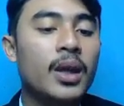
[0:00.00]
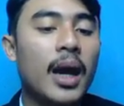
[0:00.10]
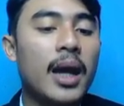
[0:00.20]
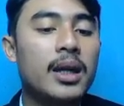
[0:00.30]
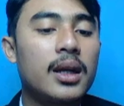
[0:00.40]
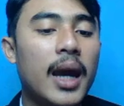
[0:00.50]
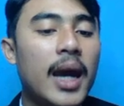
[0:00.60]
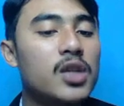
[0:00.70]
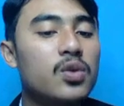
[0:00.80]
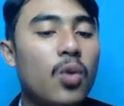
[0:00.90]
and
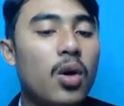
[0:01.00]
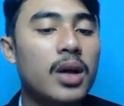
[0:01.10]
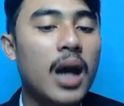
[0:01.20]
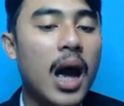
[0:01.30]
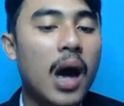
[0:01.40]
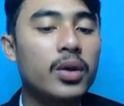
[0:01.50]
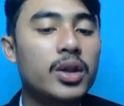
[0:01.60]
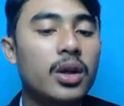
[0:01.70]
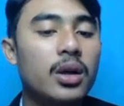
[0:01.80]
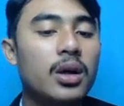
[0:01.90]
has worked out
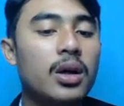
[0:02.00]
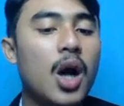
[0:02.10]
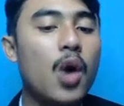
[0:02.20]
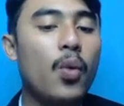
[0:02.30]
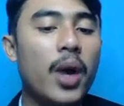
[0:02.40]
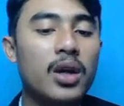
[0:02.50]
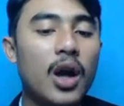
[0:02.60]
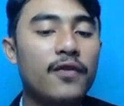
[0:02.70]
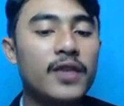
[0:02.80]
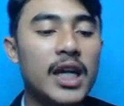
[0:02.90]
a way
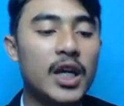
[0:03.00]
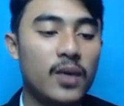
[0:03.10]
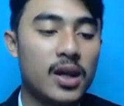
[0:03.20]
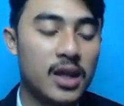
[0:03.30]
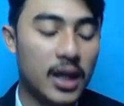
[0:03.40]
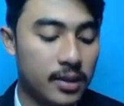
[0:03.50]
of dealing with it.